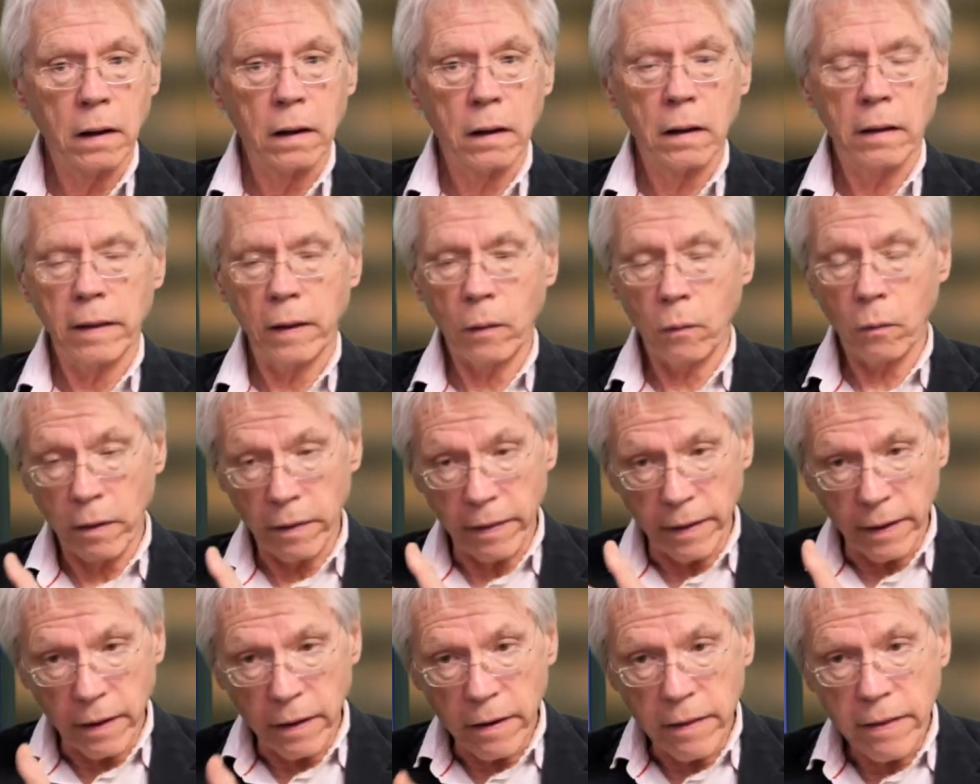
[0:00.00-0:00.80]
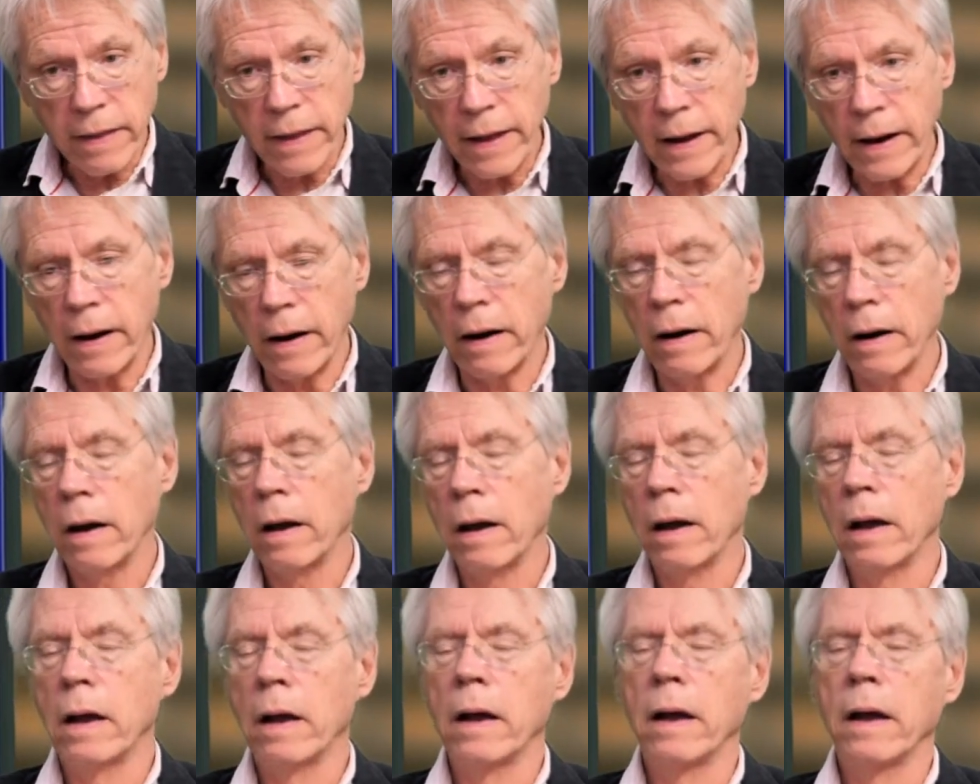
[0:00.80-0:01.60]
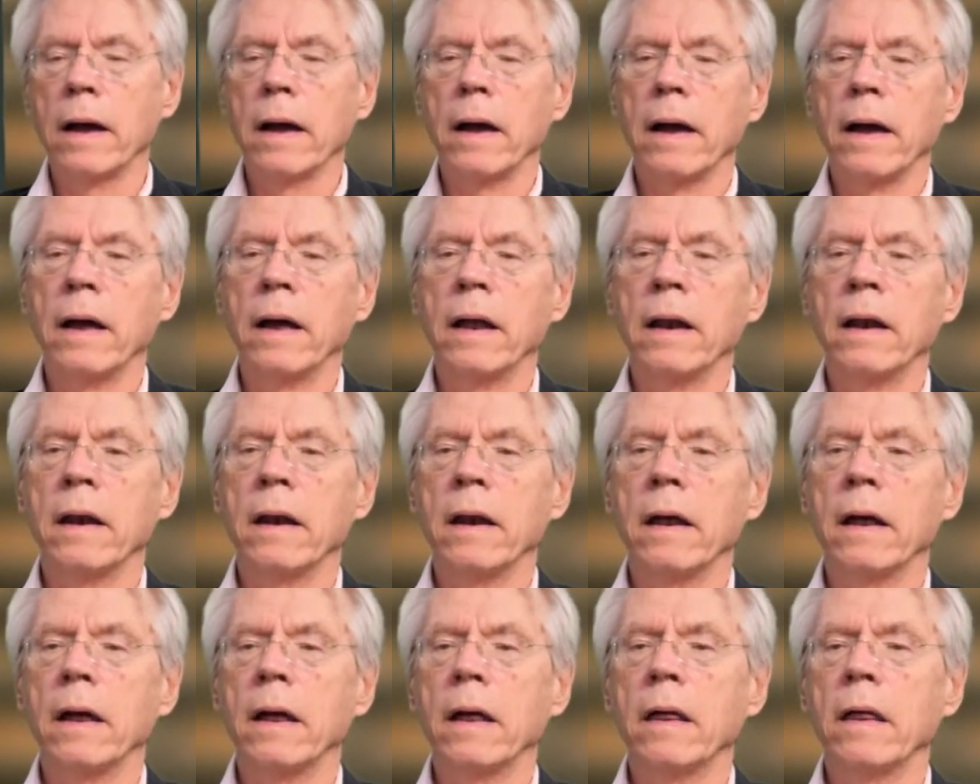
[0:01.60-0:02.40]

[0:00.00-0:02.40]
They are there. And